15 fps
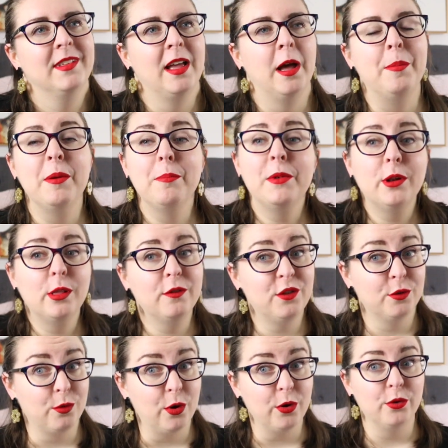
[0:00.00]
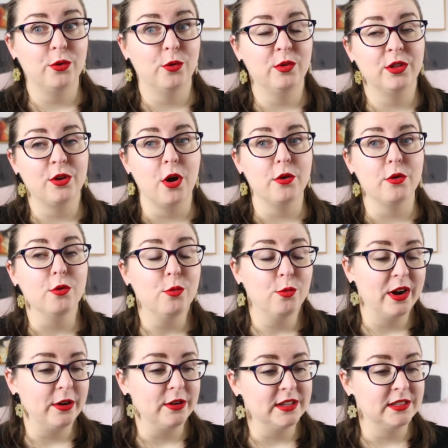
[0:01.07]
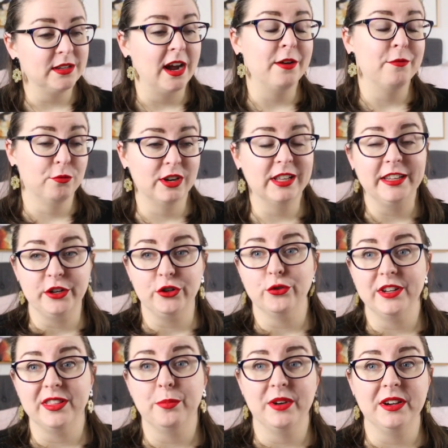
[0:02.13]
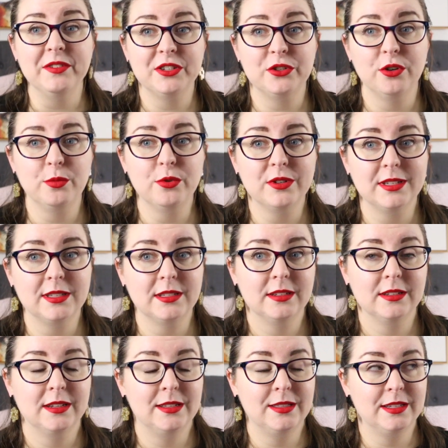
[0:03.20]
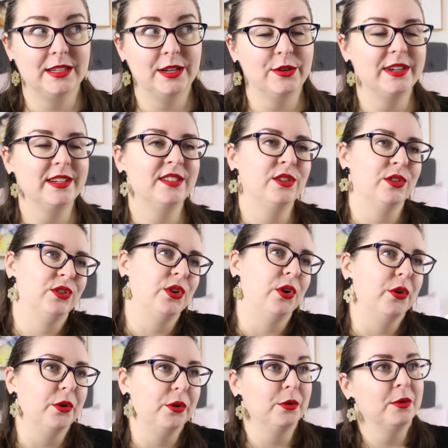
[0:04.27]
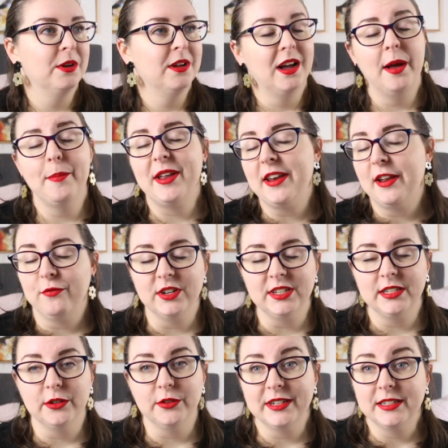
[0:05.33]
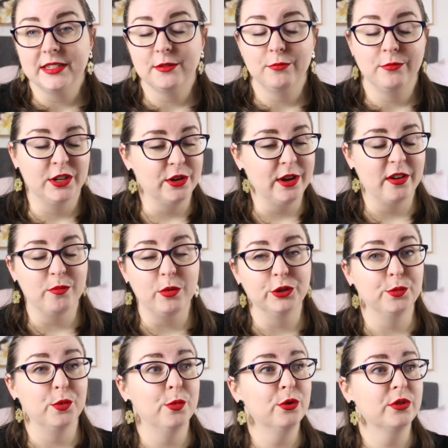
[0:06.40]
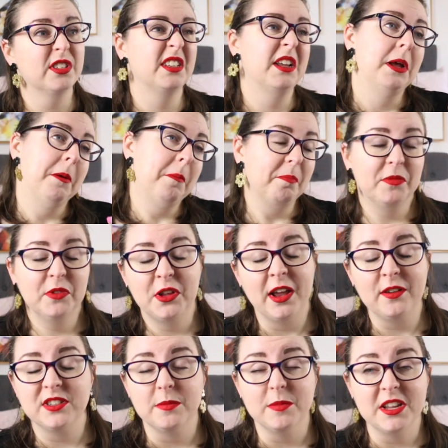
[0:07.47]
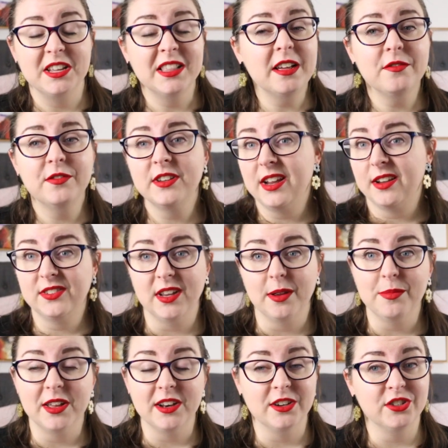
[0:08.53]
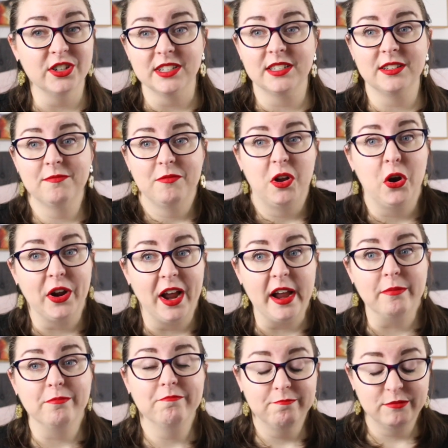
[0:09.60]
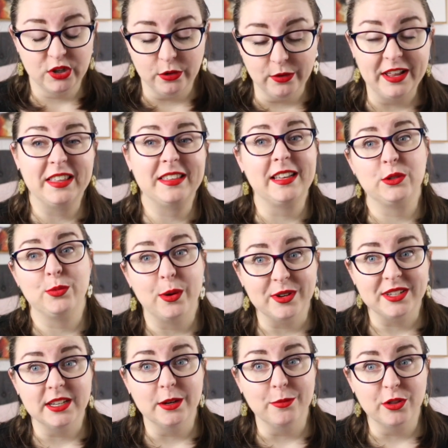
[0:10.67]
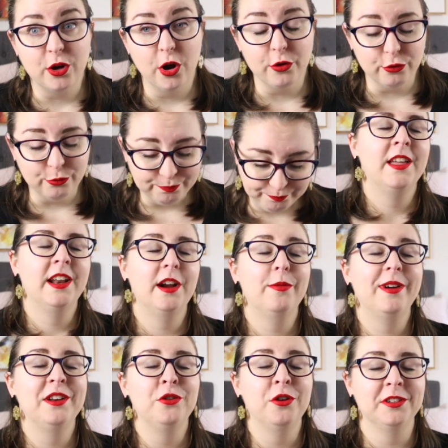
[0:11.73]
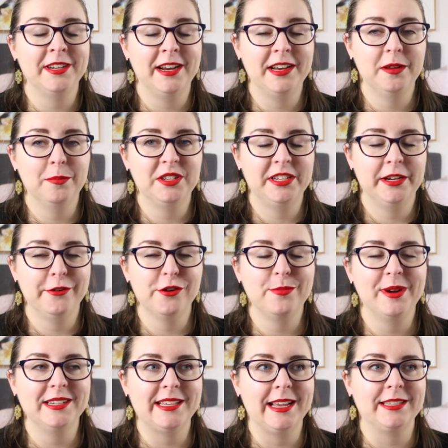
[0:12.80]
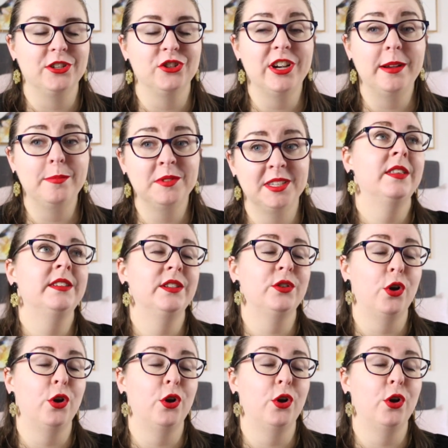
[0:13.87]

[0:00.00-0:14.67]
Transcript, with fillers: a bit middle of the road with Connell, whereas I've really enjoyed the previous two books in the series. So, I mean, every series, when you have multiple books, you have some that you love and you have some that are just okay. So I think that's where we're sitting with Connell. Then I read Not Dating Material by Saxon James. This is